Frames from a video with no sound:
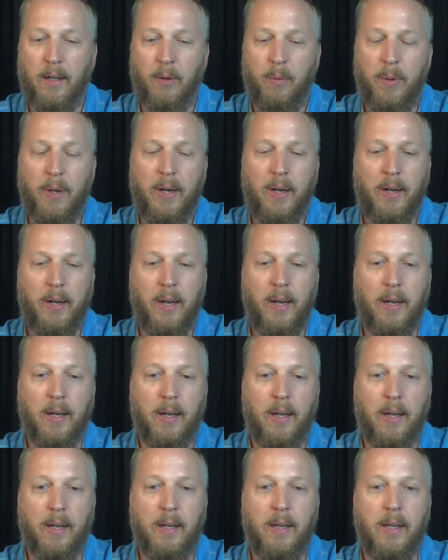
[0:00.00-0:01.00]
I'll read it again.
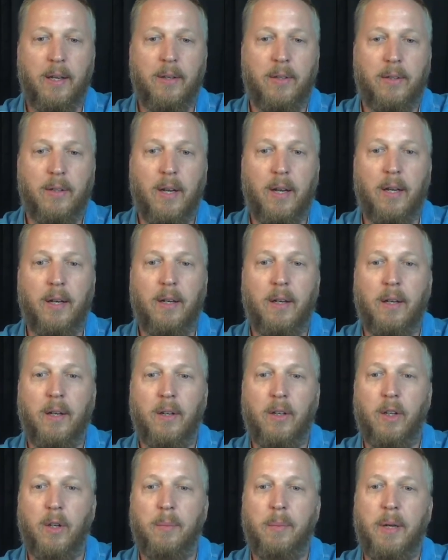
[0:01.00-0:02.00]
And he said
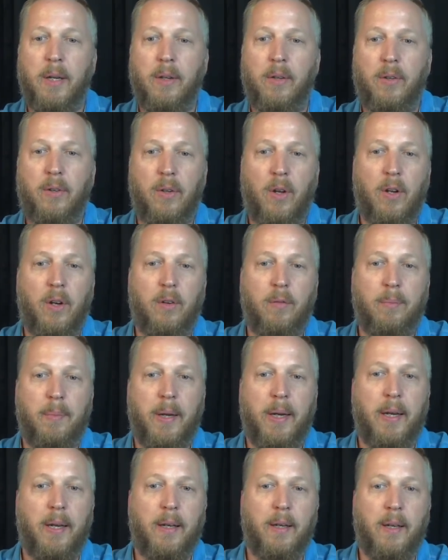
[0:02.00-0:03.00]
to me, Son of
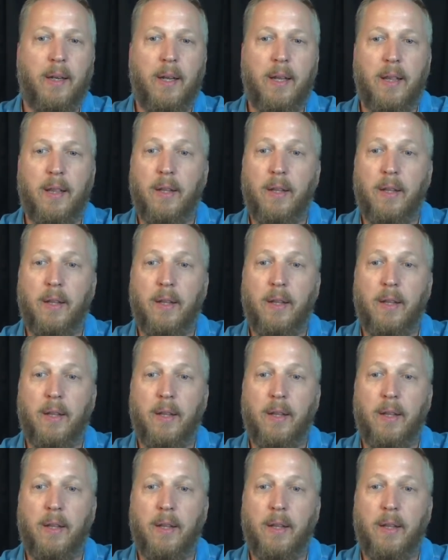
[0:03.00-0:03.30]
man,